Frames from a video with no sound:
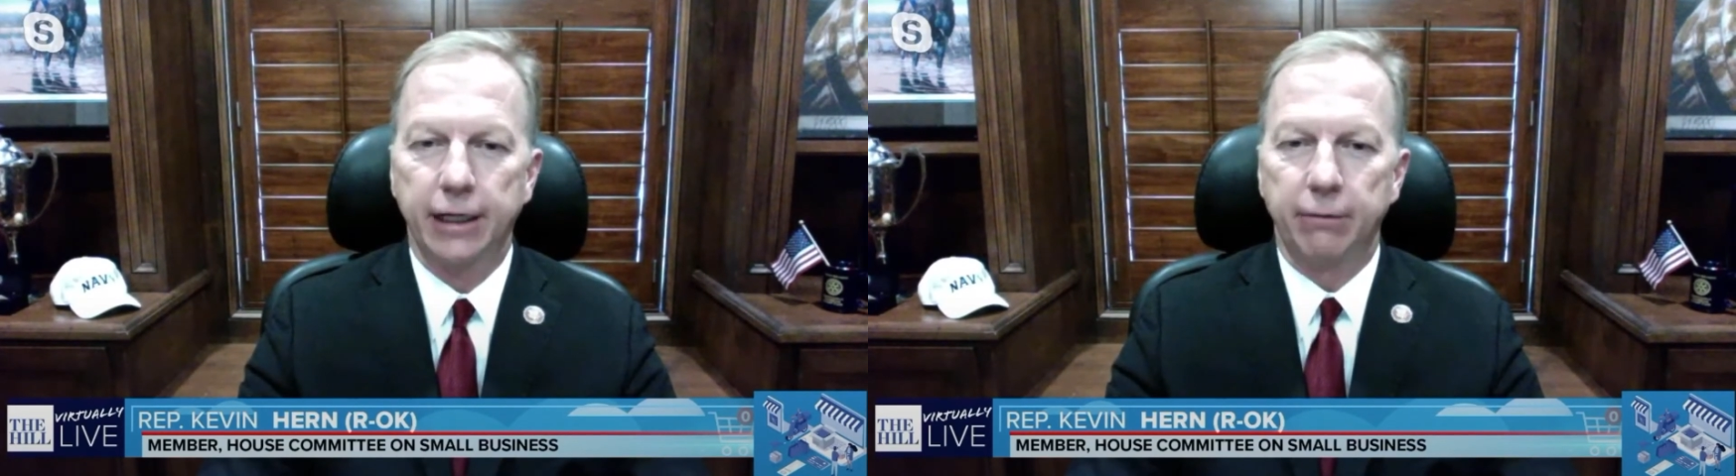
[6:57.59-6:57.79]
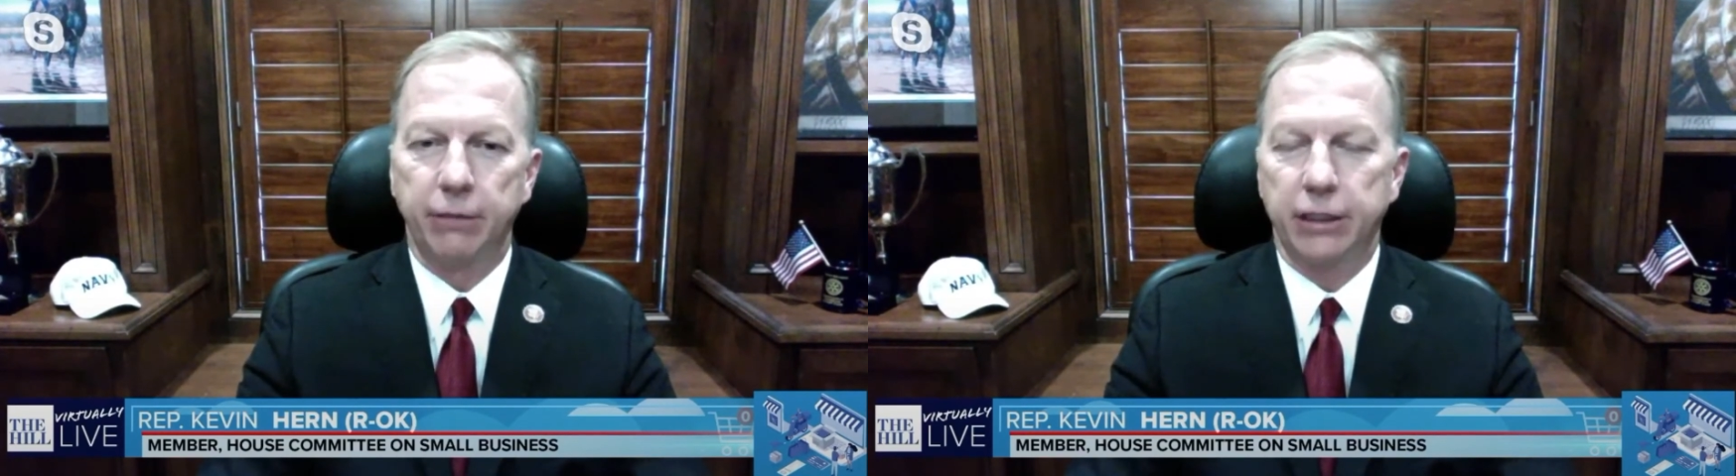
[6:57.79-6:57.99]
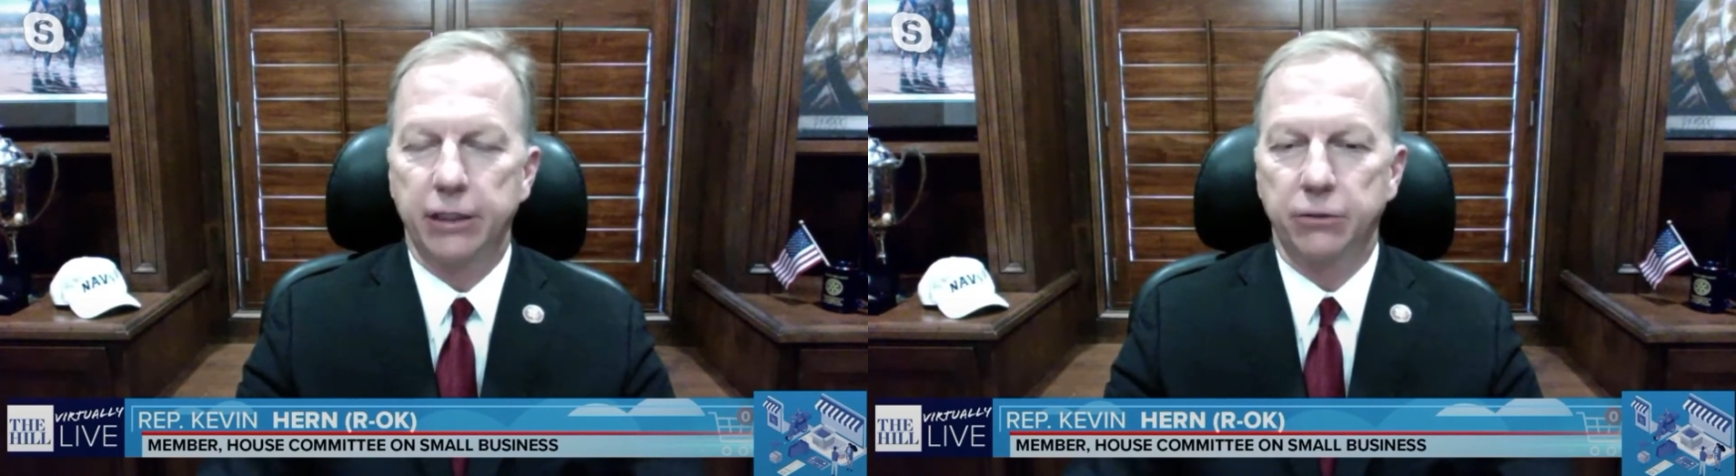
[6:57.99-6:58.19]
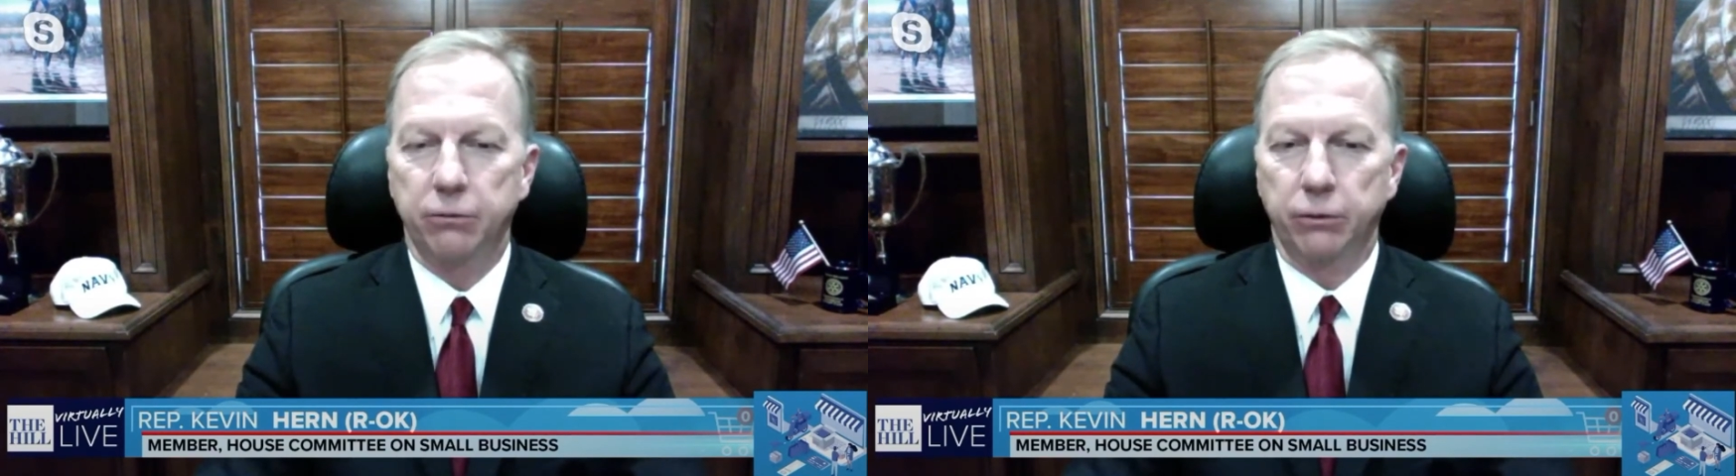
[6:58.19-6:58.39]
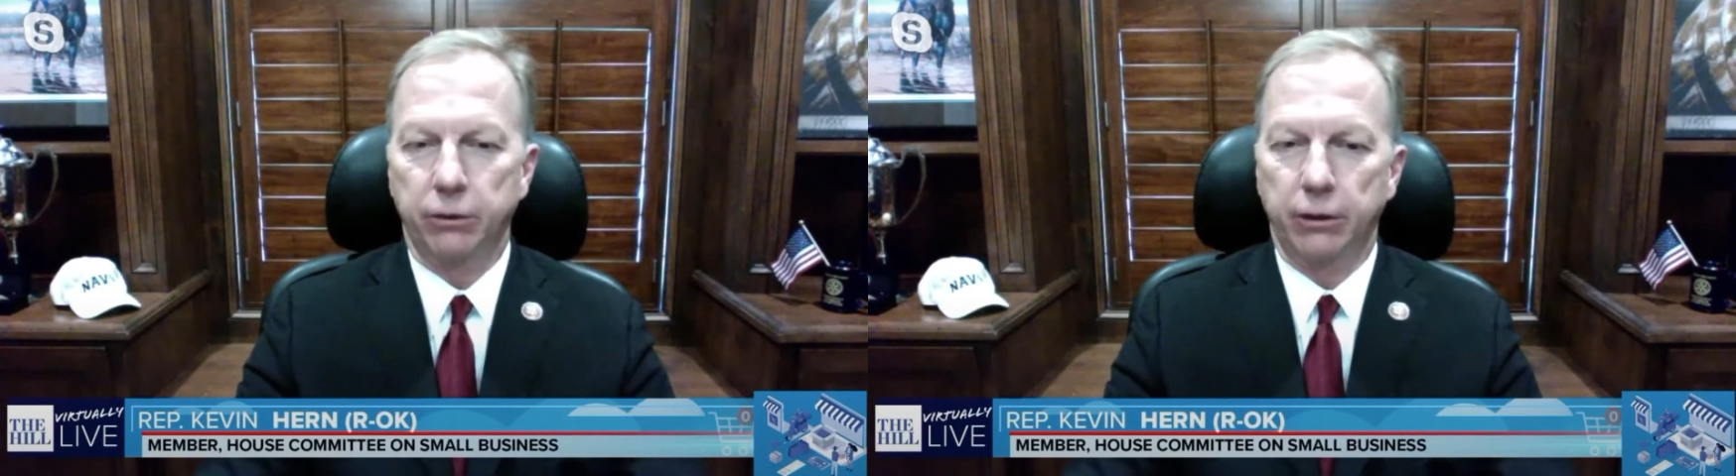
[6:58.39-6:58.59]
because
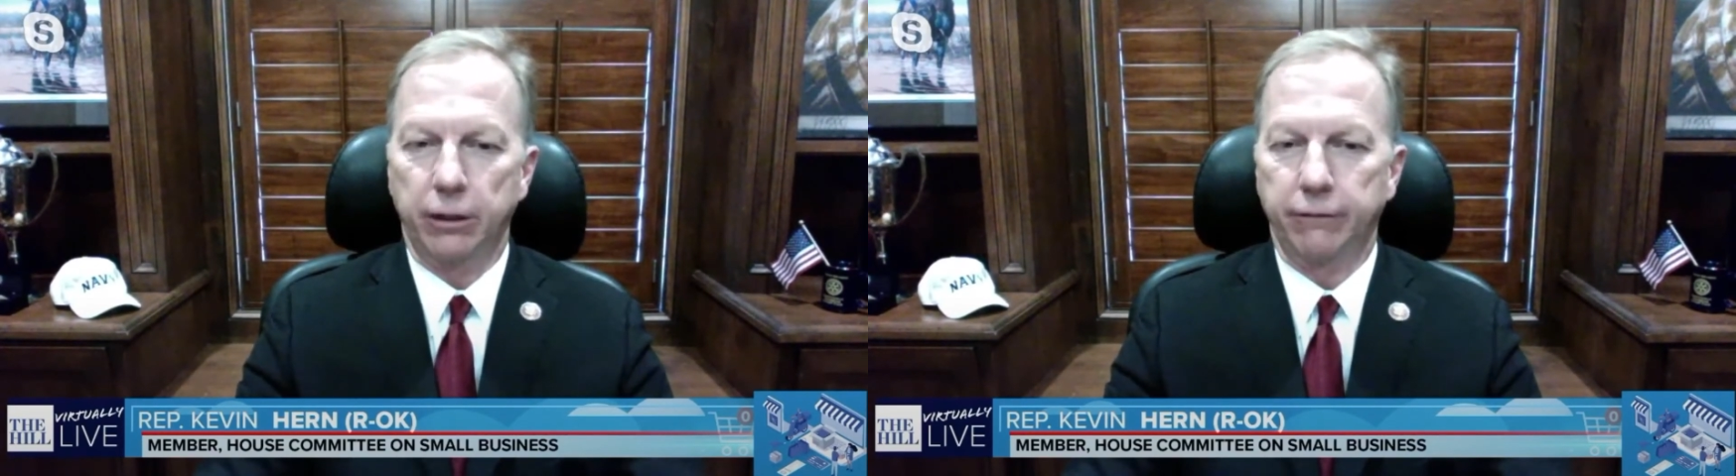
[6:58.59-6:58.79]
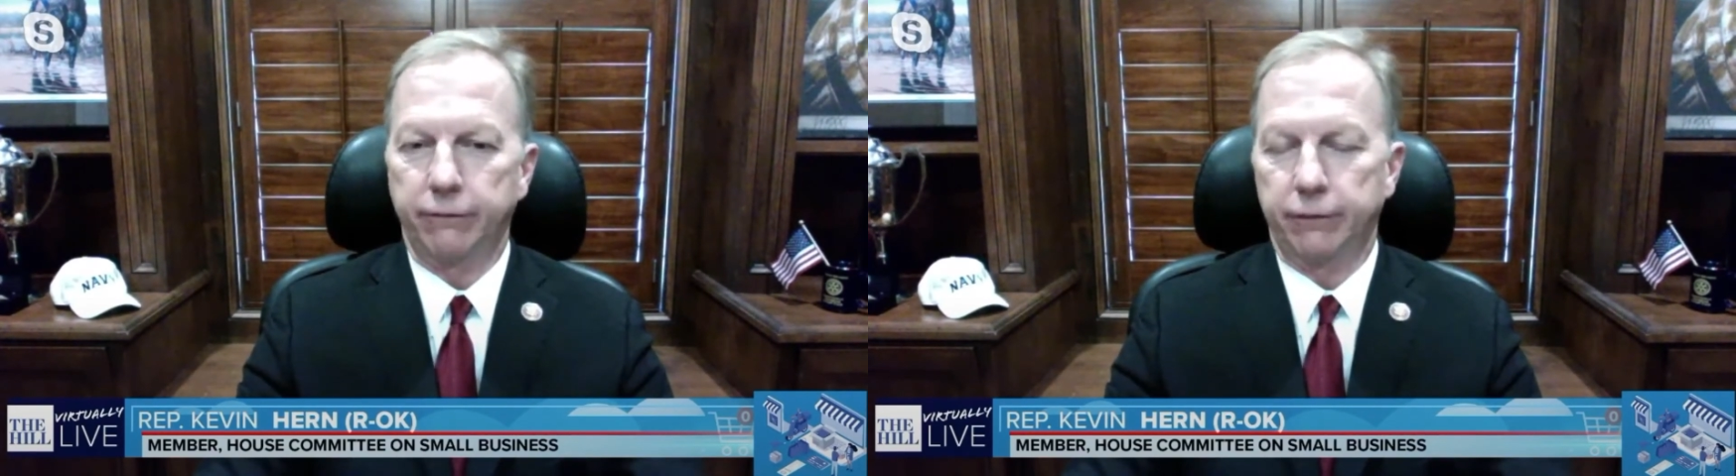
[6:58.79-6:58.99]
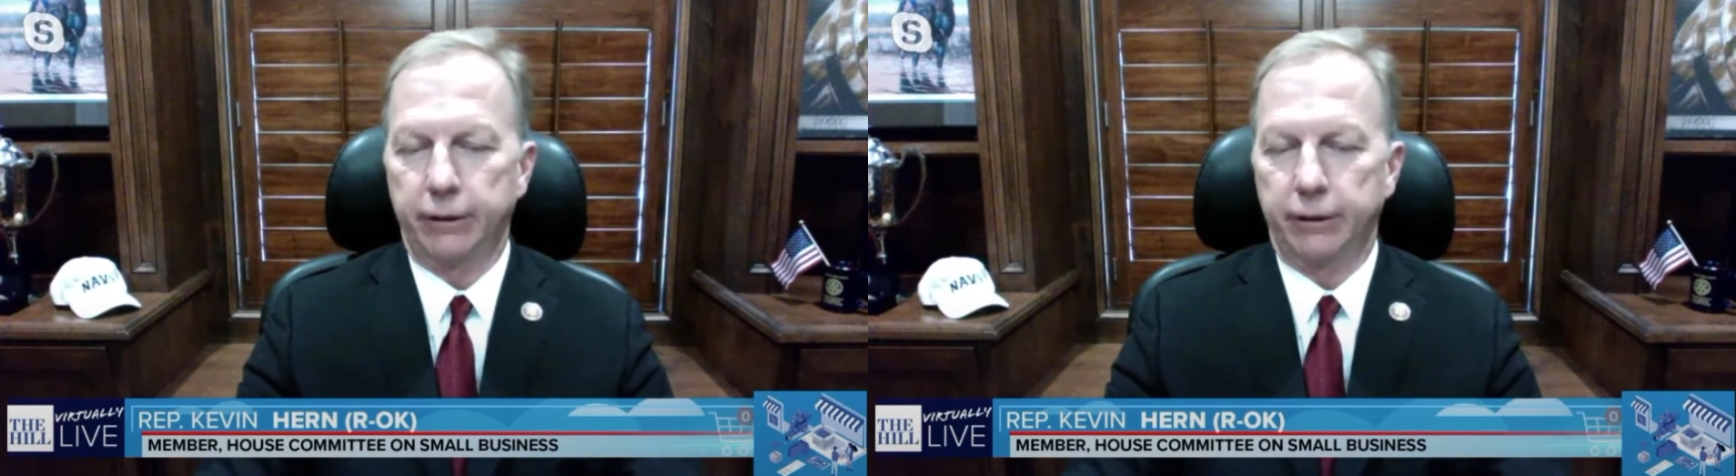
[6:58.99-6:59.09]
we're a